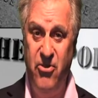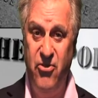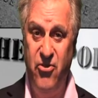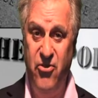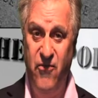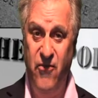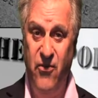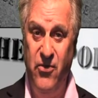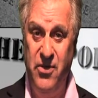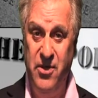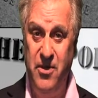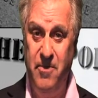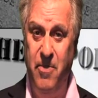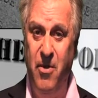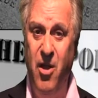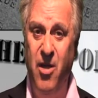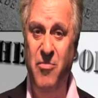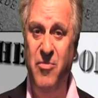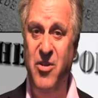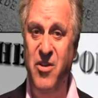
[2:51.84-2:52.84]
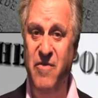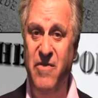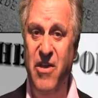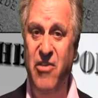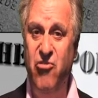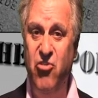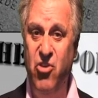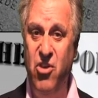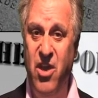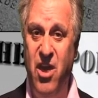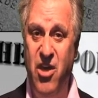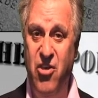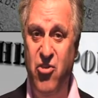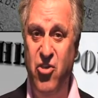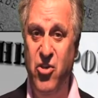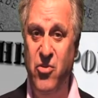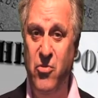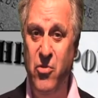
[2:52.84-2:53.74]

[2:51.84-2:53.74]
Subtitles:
for the Department of Education.